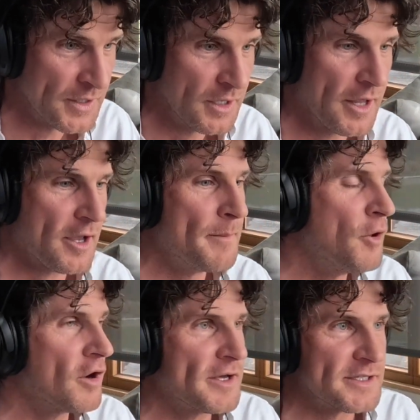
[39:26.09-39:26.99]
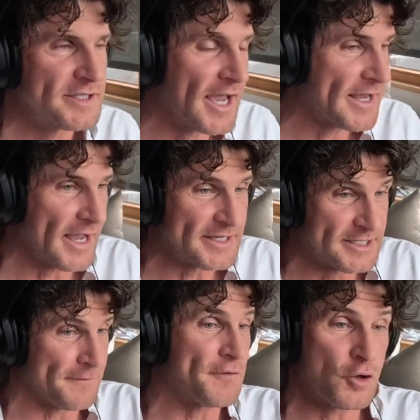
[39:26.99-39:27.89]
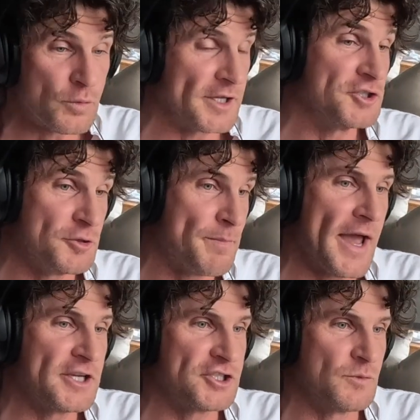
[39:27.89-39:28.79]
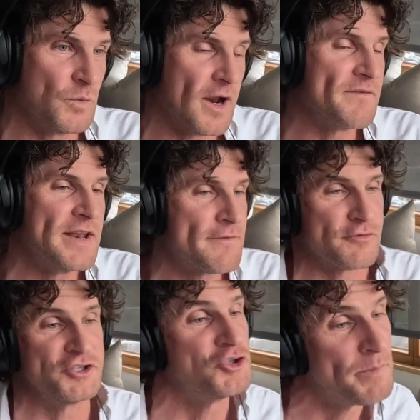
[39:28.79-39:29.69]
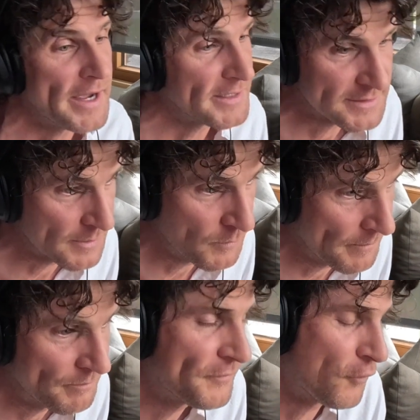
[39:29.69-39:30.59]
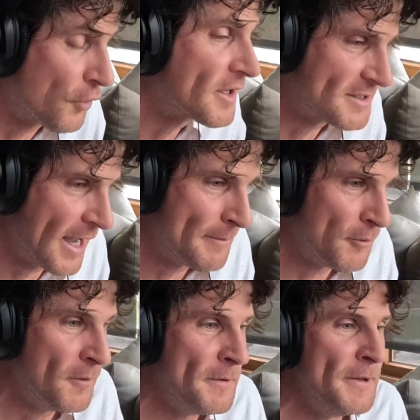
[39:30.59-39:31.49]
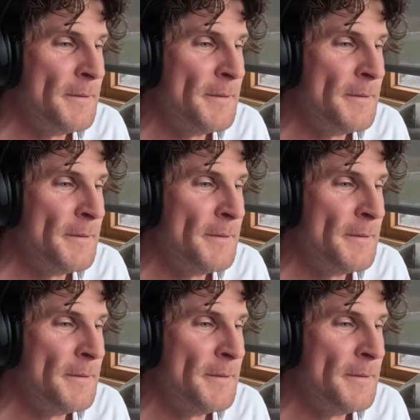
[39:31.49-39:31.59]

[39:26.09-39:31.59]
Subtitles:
Like, I'm not going to take a difficult intubation when I've never intubated someone, for example,